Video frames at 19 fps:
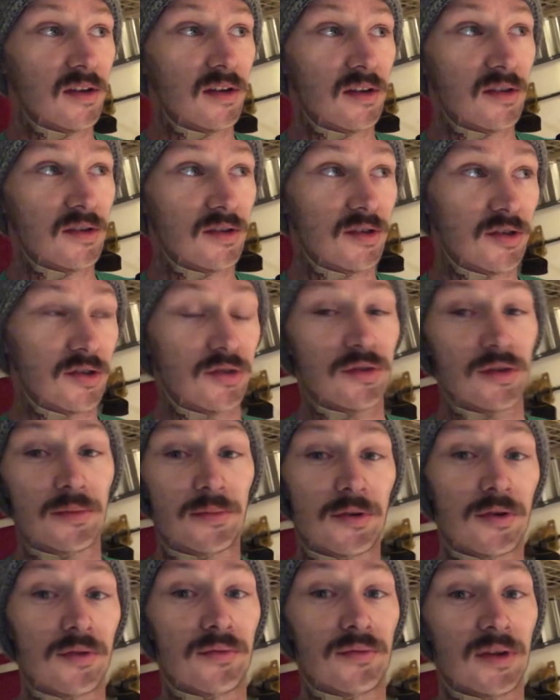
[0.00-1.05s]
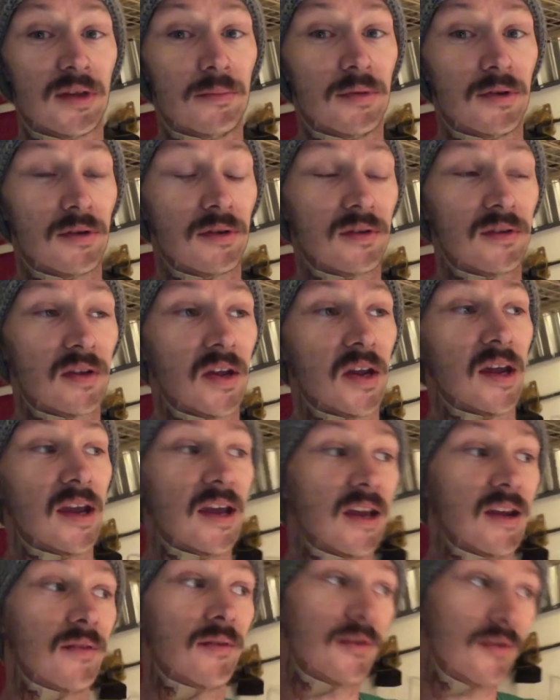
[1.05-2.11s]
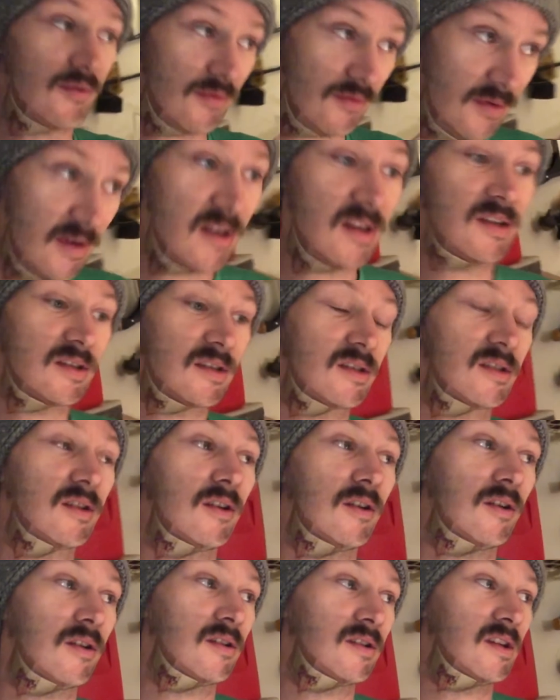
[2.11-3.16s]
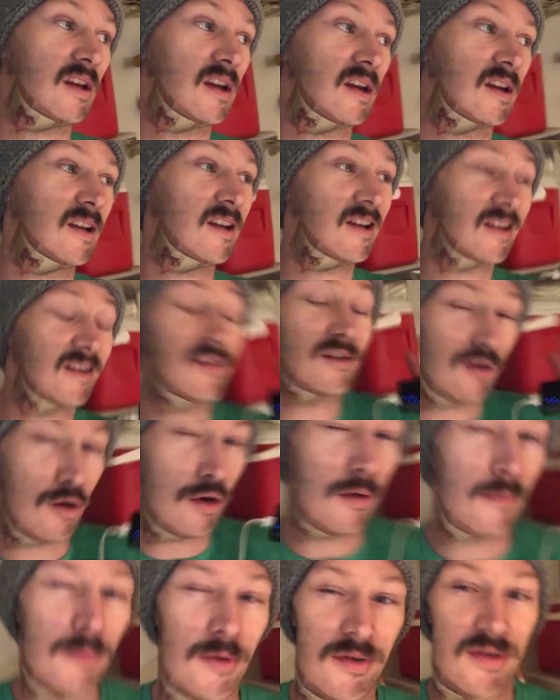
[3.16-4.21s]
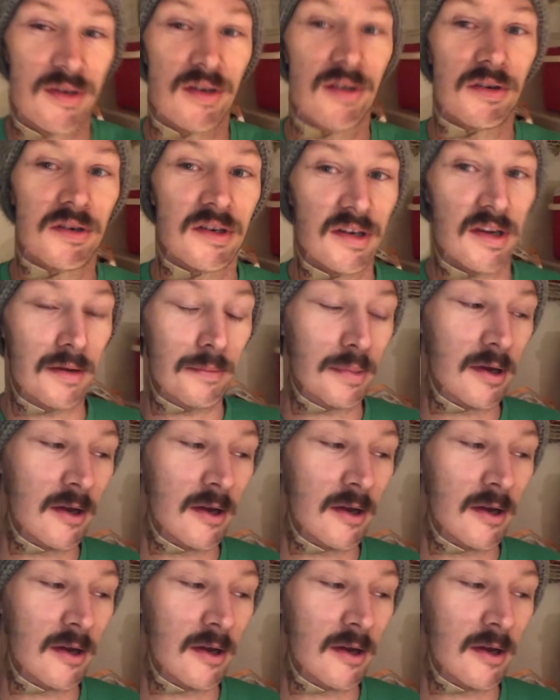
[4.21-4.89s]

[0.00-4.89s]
distributor rebuilt and reinstalled, and I got it almost hooked up.